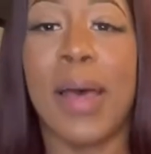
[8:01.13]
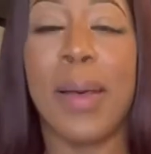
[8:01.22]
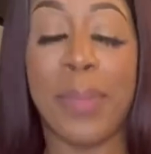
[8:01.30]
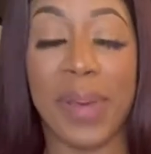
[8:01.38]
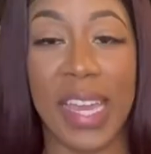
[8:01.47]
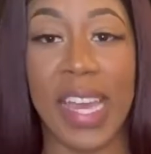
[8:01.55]

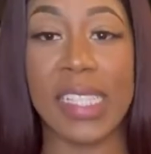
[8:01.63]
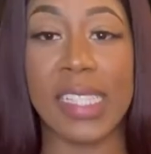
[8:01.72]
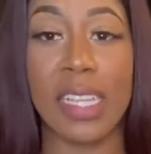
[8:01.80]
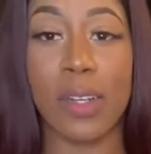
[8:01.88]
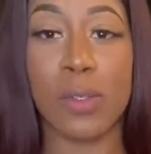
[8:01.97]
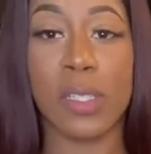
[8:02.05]
But
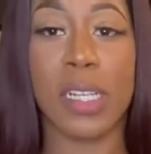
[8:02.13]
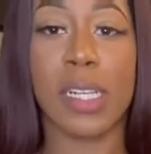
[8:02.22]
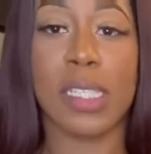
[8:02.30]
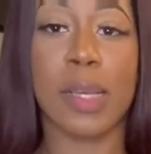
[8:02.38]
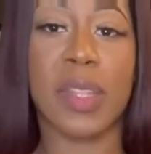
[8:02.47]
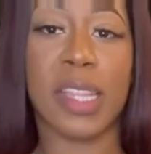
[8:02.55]
yes, those
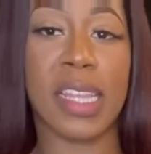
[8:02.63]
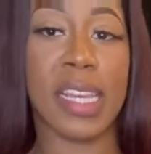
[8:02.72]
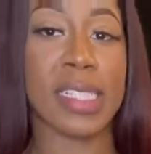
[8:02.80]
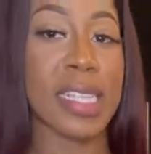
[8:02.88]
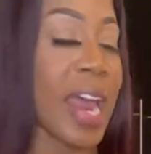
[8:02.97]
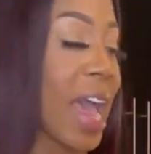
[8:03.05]
are some of the
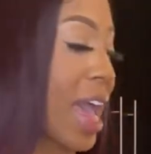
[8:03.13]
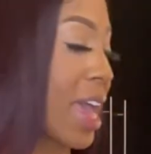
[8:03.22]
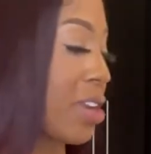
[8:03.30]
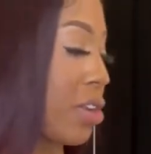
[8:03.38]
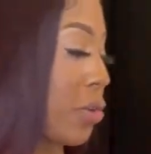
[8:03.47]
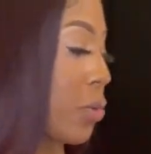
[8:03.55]
things that I do